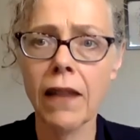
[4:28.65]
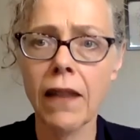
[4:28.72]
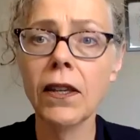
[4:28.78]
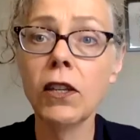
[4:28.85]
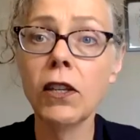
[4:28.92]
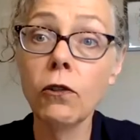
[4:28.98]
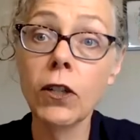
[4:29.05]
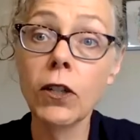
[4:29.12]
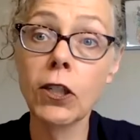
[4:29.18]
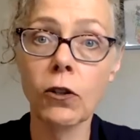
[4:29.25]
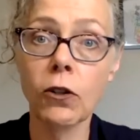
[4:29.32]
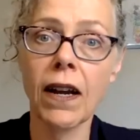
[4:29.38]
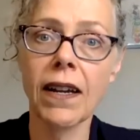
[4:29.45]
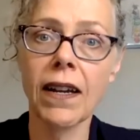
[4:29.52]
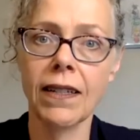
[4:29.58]
that you can
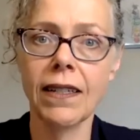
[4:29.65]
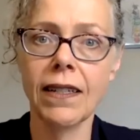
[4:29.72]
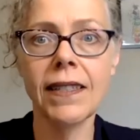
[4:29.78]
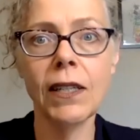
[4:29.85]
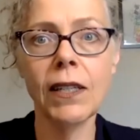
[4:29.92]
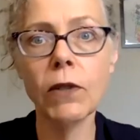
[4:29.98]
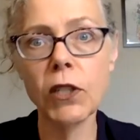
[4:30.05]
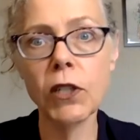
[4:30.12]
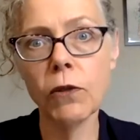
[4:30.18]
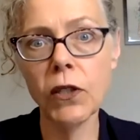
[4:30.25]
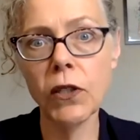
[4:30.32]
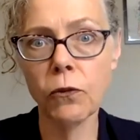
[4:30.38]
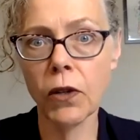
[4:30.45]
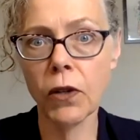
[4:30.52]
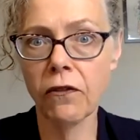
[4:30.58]
try to see which
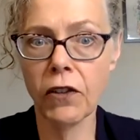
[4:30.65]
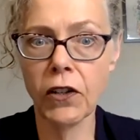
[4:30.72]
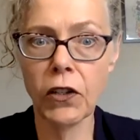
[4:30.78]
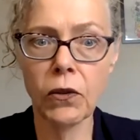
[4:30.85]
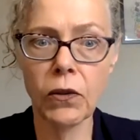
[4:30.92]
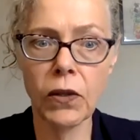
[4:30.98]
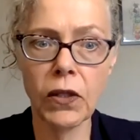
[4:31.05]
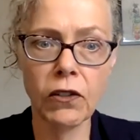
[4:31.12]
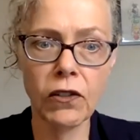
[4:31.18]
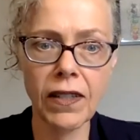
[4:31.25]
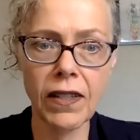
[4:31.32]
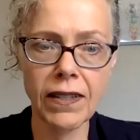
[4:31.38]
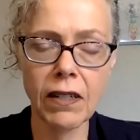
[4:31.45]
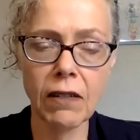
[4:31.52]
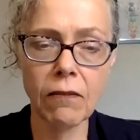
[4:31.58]
ones work for you and your
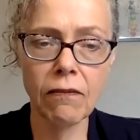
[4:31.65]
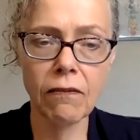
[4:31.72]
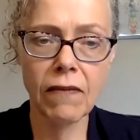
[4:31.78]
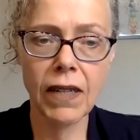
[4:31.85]
system.